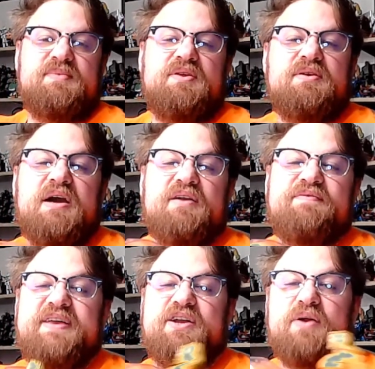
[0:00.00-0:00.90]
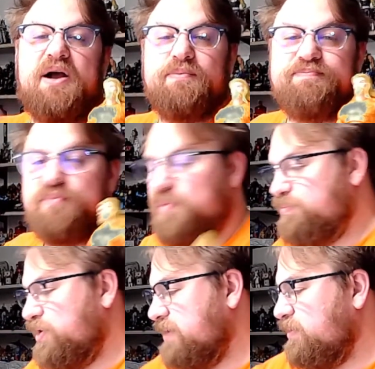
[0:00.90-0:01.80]
Got our figure out. We'll
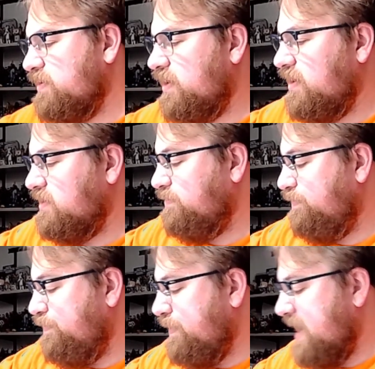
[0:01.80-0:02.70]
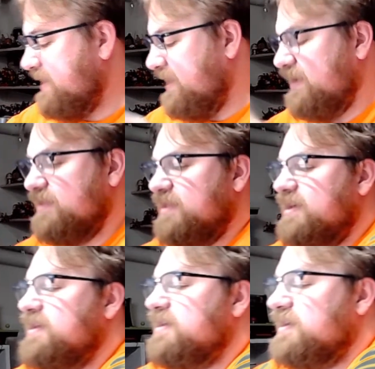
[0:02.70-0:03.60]
put him back in the